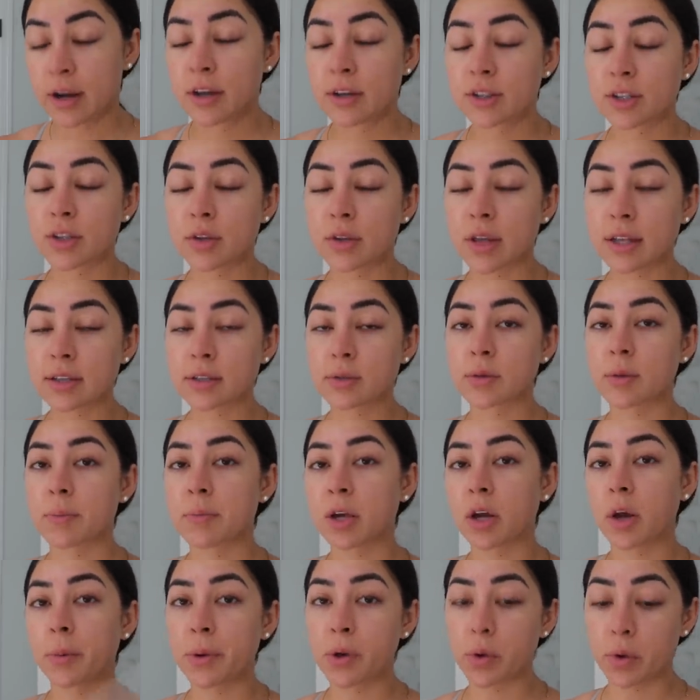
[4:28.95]
So that's
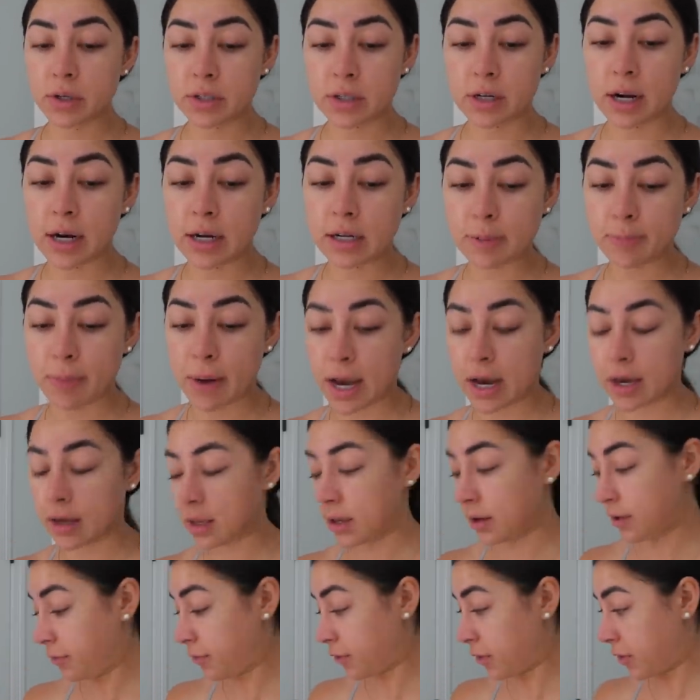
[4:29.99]
something I'll be doing tonight is
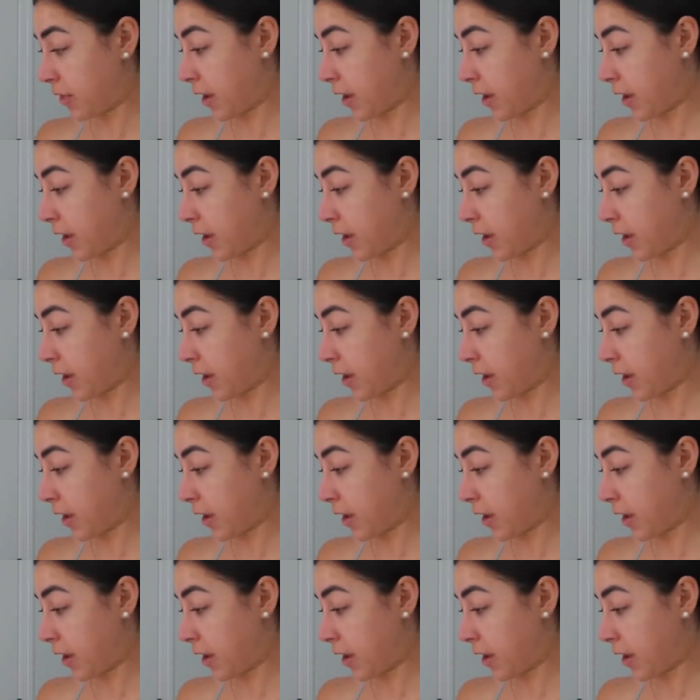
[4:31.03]
packing for